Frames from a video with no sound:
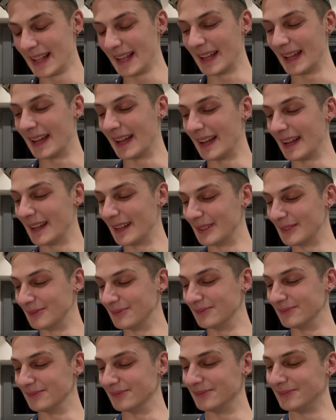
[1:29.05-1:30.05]

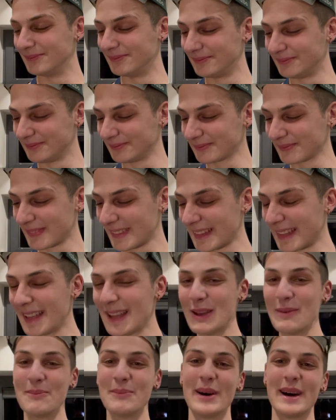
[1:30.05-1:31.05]

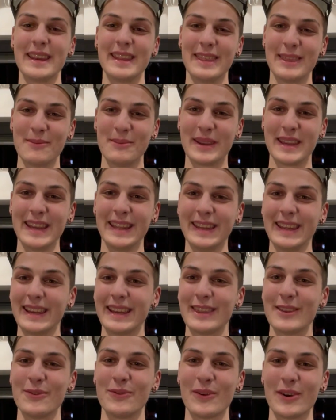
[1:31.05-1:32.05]
But in the beginning, in
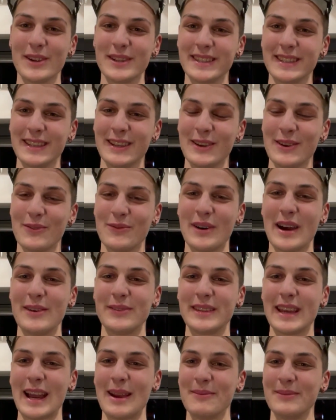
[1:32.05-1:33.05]
the first 5
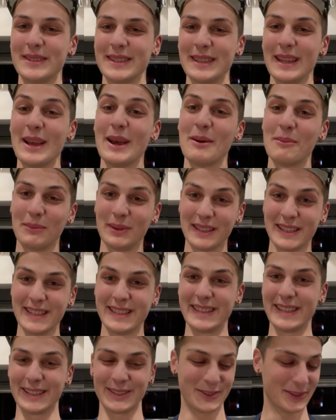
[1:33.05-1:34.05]
times, please
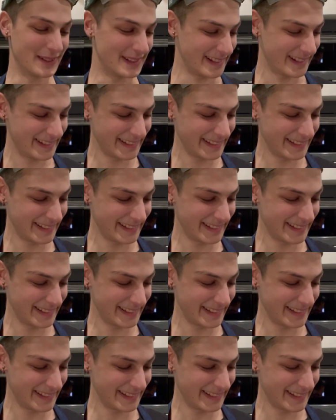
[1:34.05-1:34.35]
stick to it.